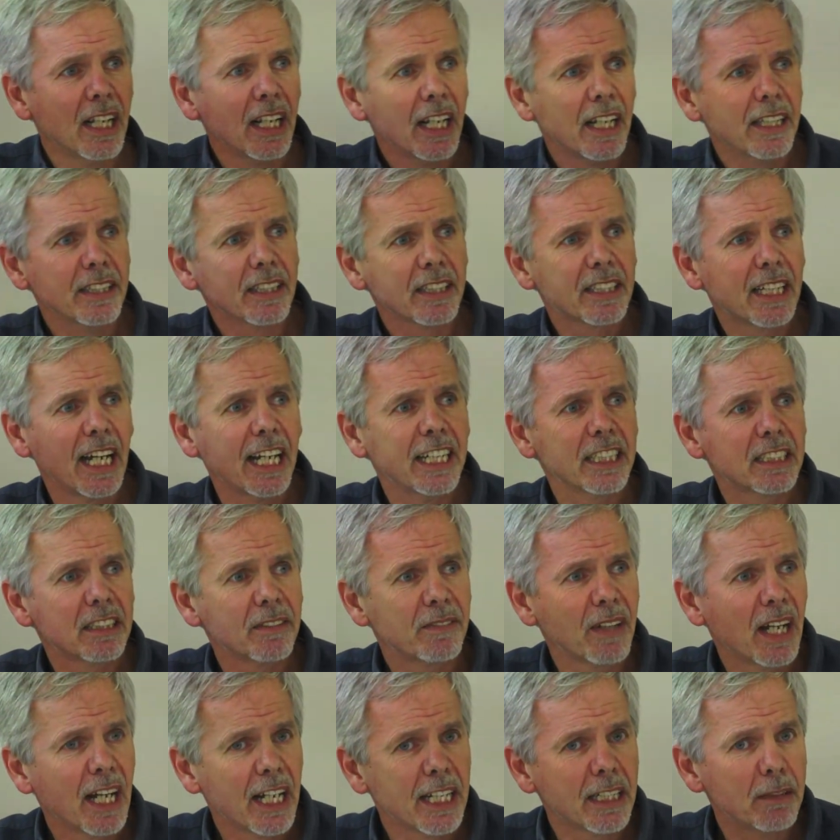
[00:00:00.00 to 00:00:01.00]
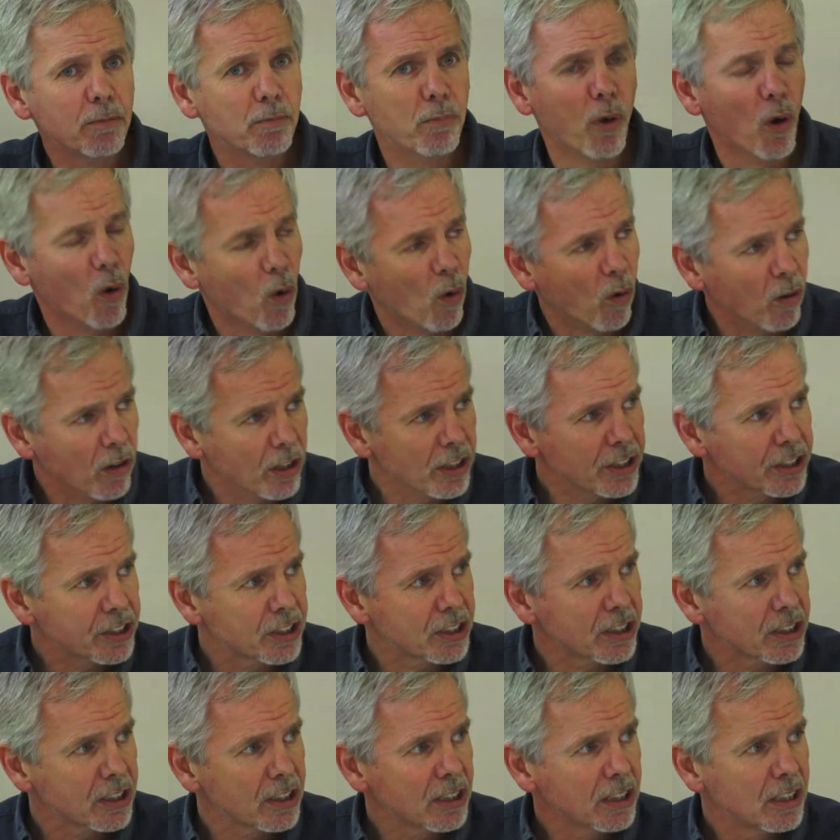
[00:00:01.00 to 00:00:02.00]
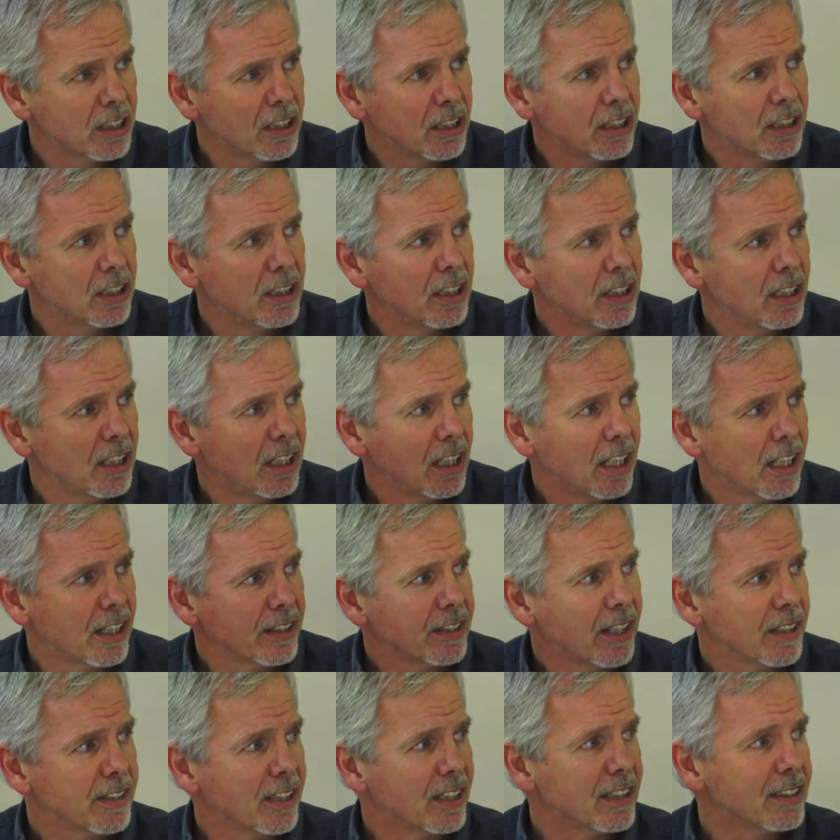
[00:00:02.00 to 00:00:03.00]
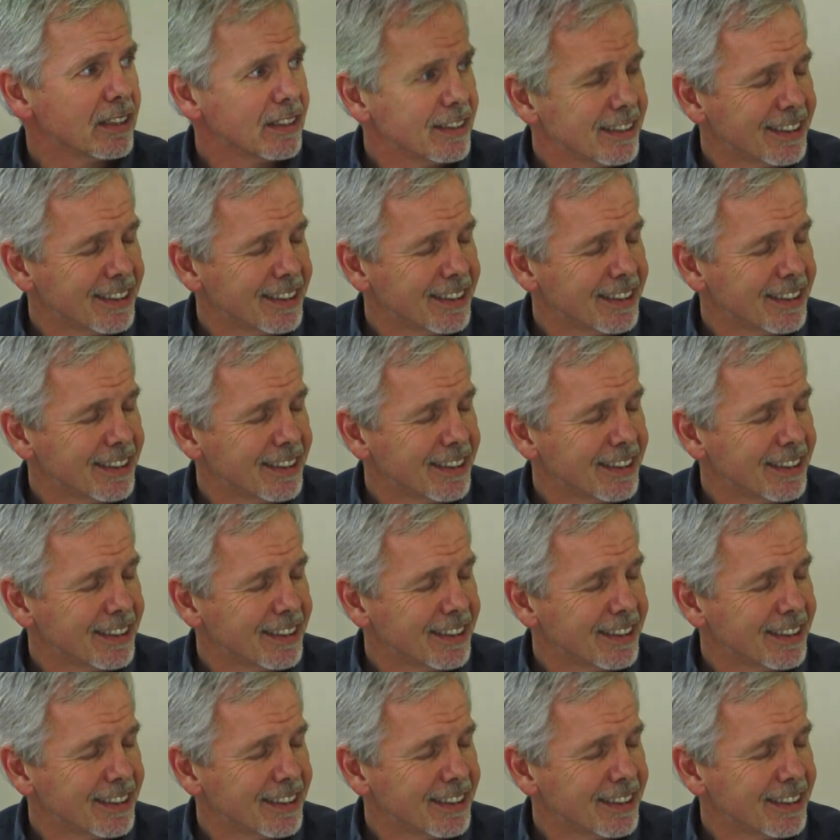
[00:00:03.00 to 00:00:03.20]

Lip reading: In the case of Ed Balls, another